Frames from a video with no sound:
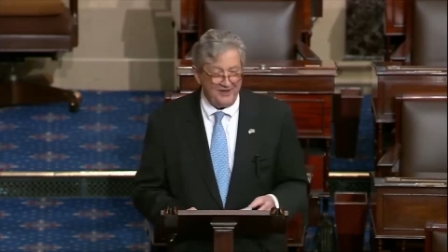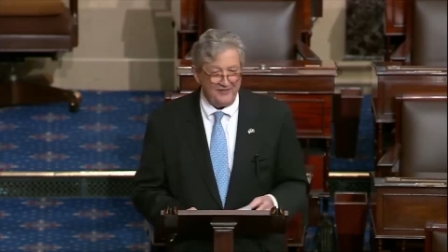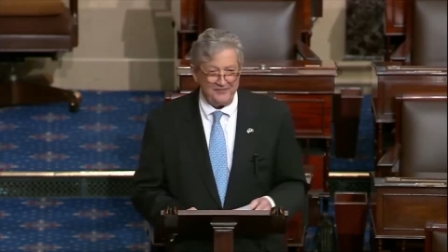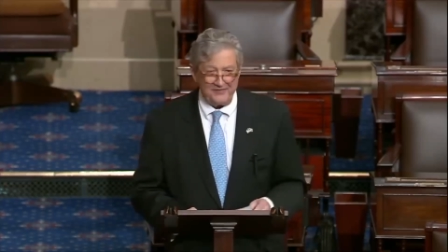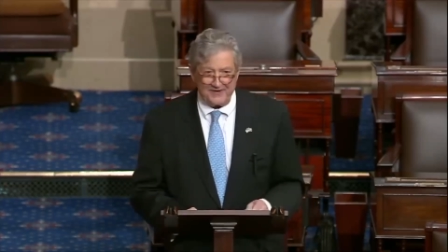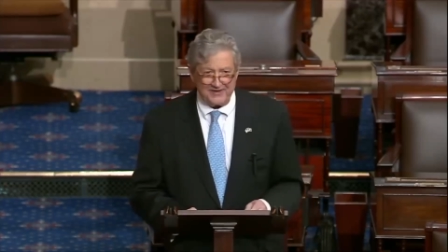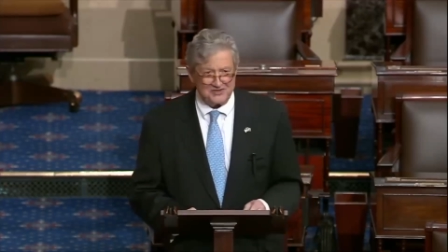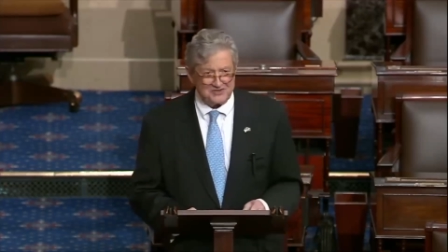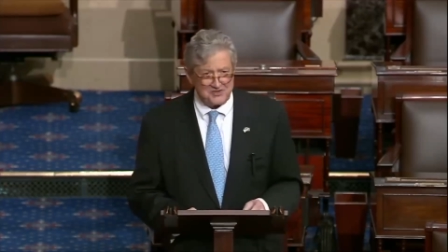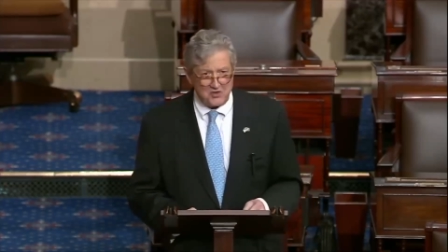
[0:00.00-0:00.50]

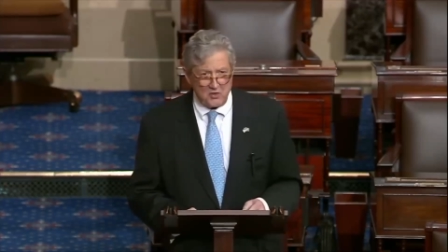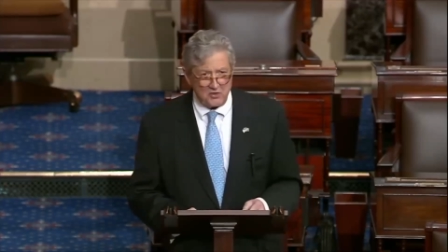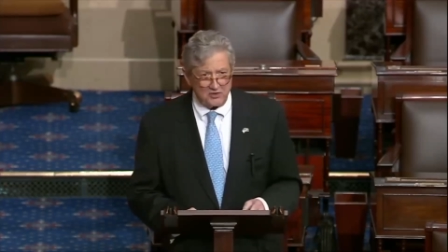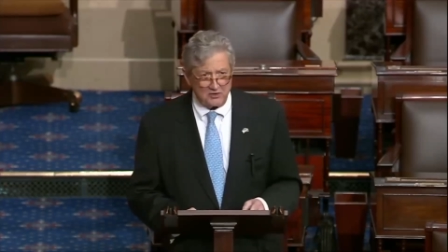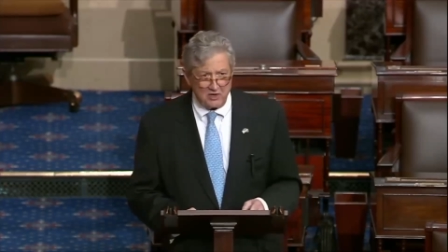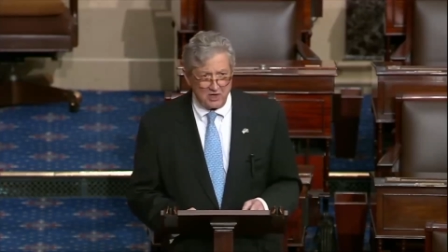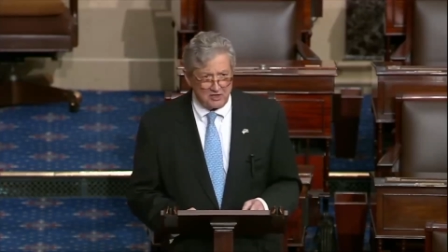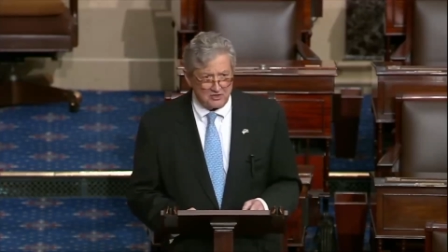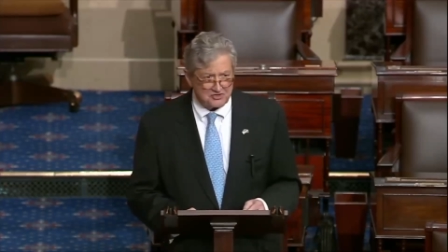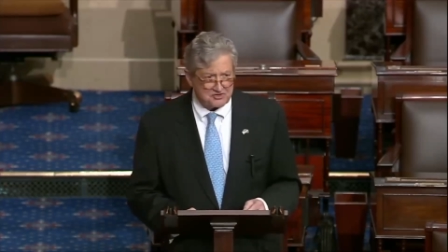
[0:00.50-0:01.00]
These
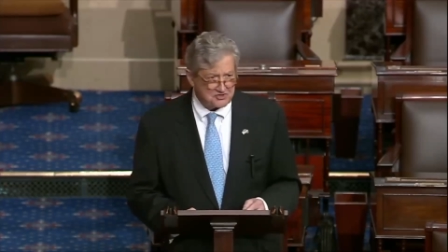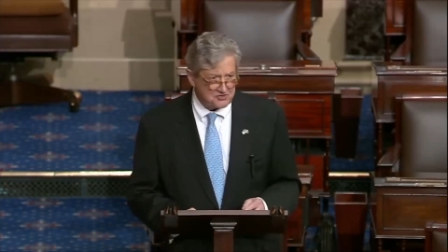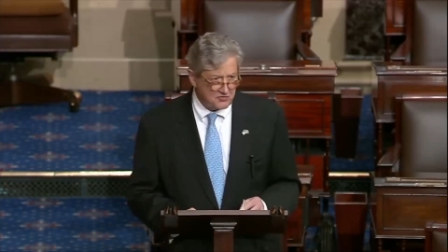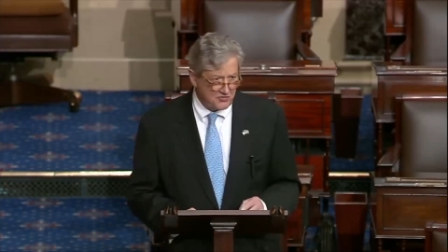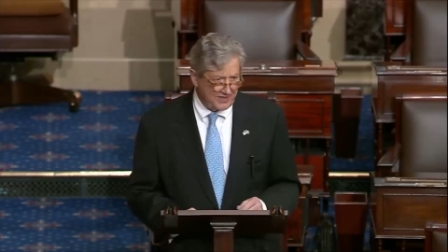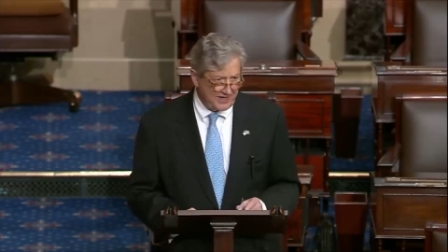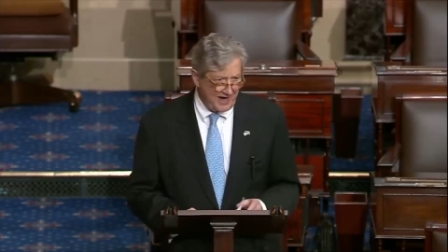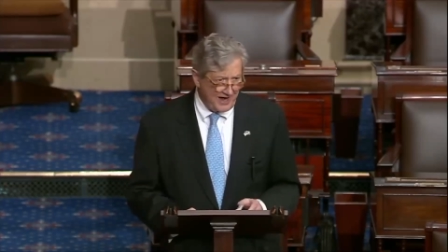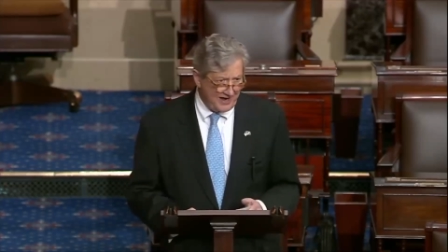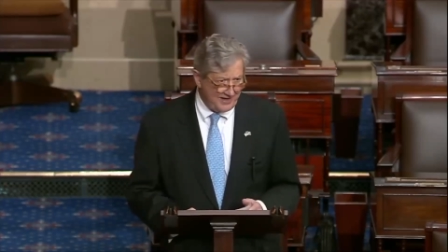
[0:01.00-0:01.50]
aren't
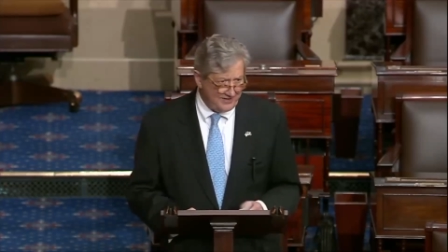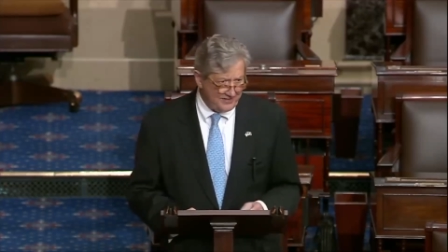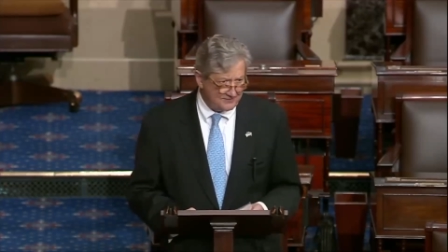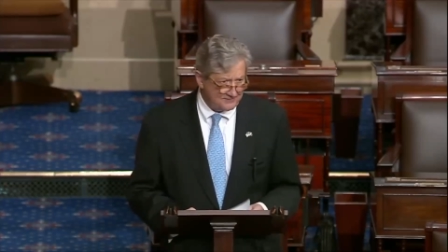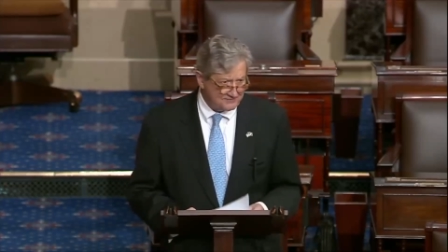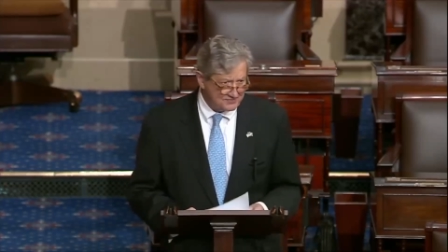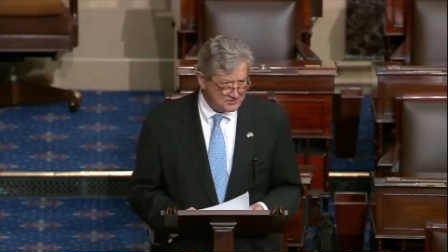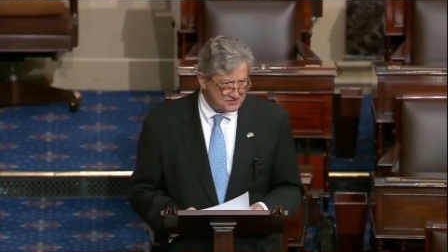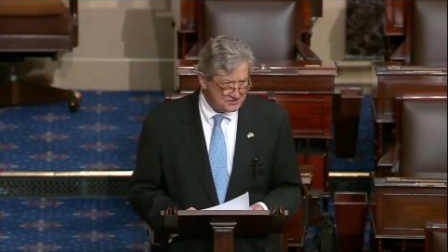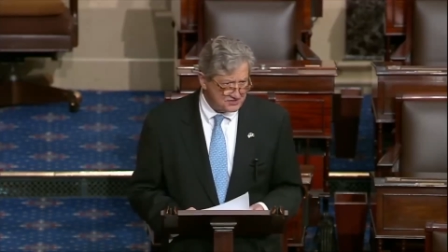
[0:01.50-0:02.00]
luxury
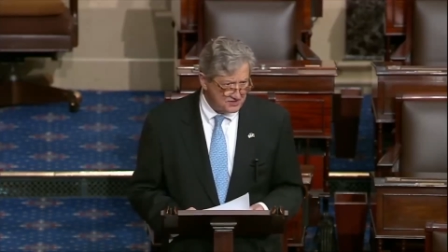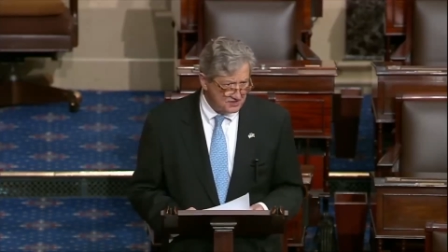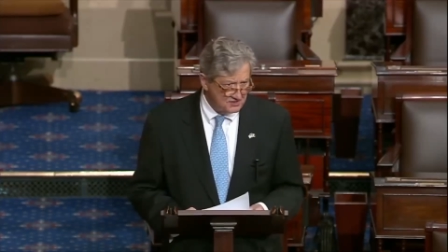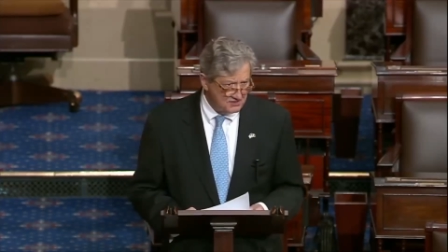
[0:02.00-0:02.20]
items.